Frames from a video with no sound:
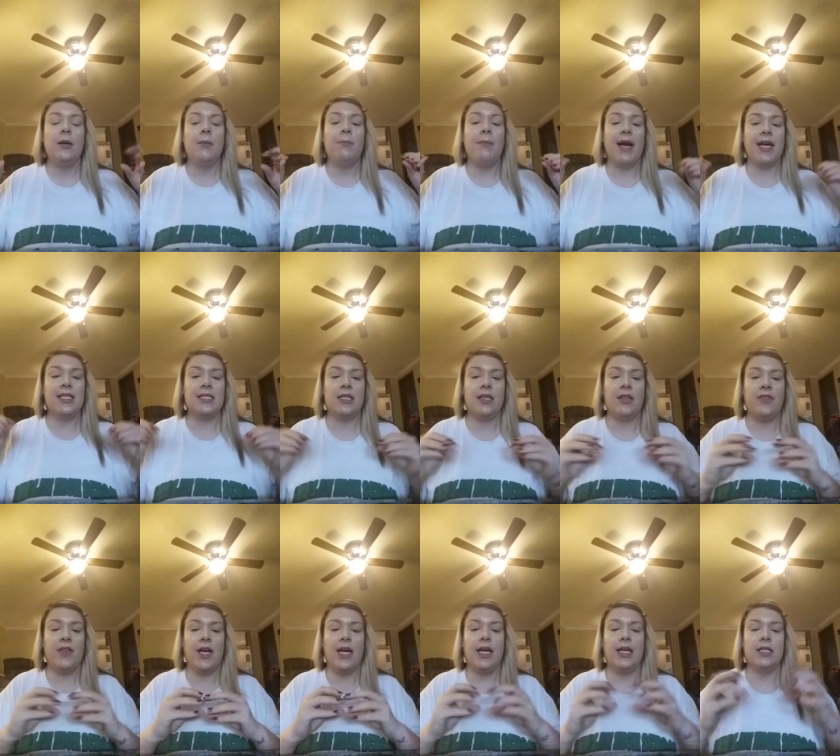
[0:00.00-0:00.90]
makes the
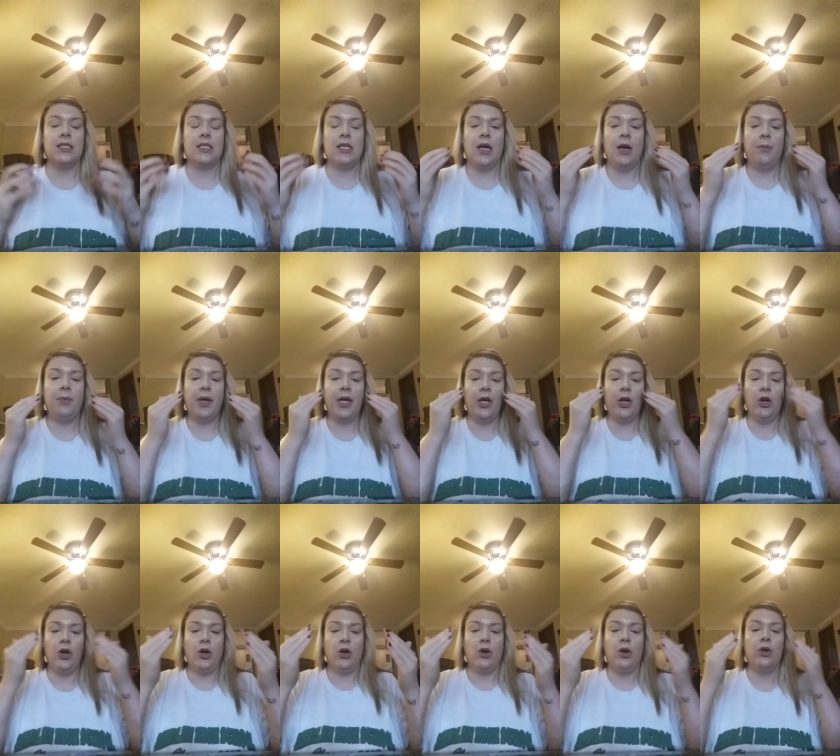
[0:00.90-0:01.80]
things
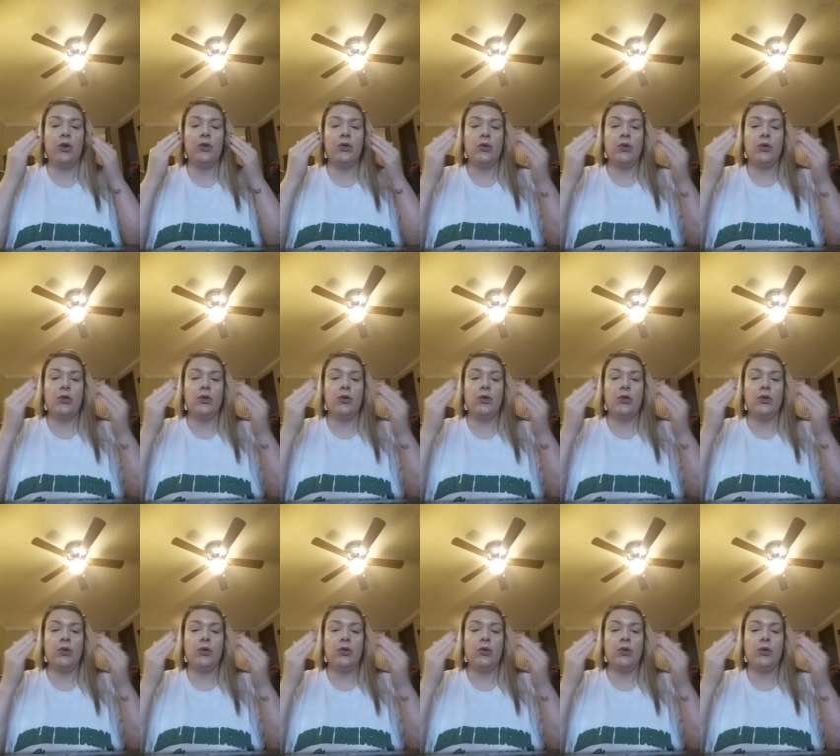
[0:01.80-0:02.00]
appear